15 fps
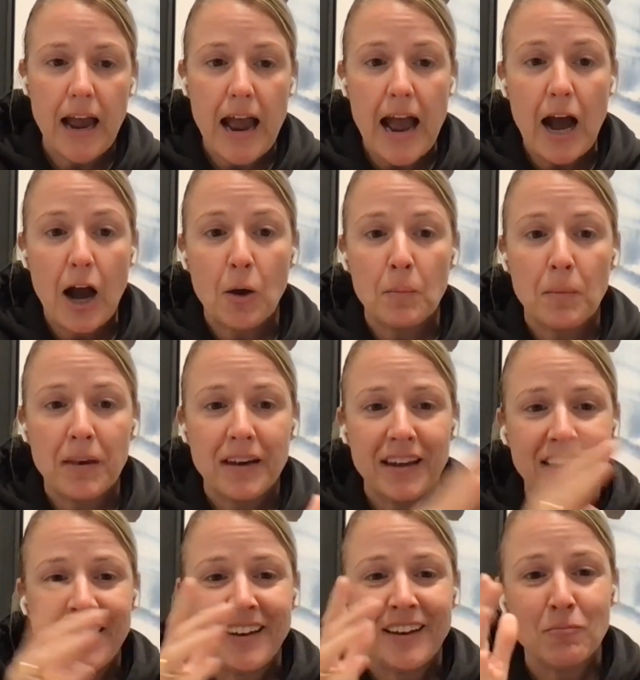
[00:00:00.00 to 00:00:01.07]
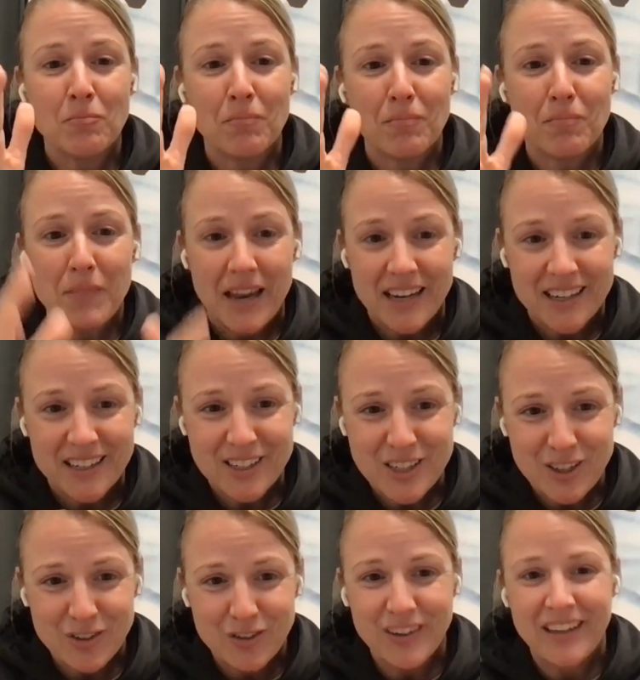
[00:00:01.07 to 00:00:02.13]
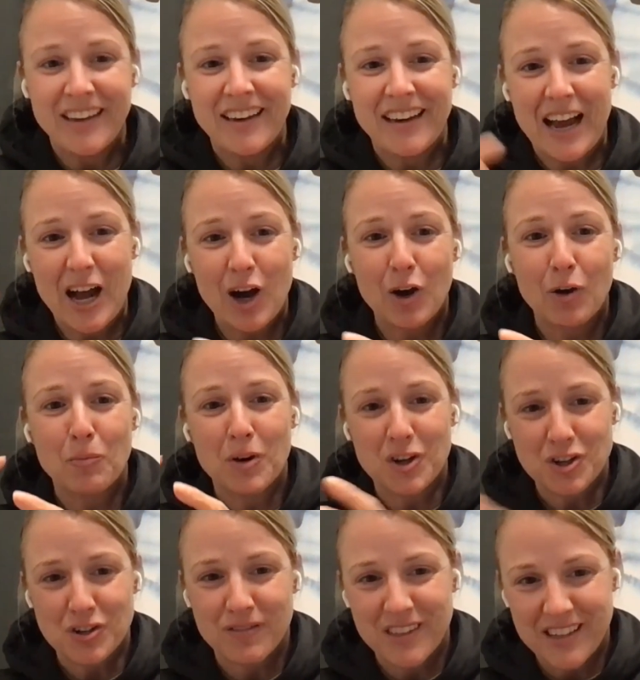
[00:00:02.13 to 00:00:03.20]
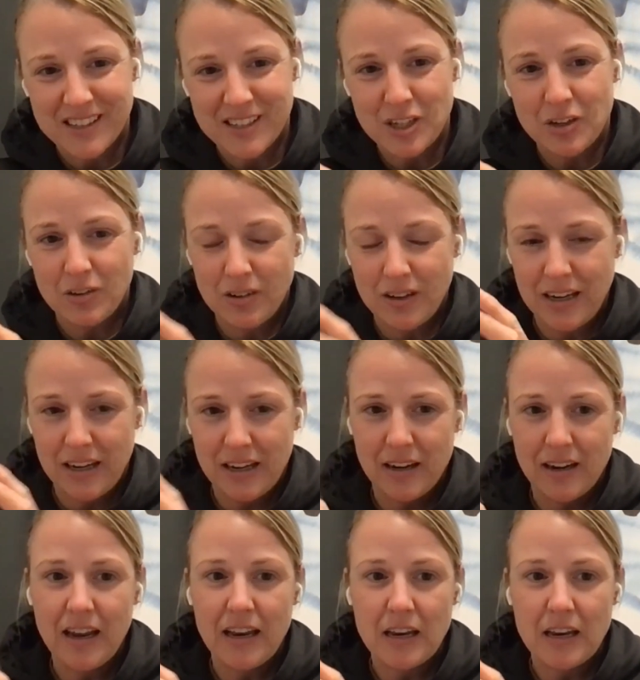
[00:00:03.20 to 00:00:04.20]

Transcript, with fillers: How many medics do you need? How much of this do you need?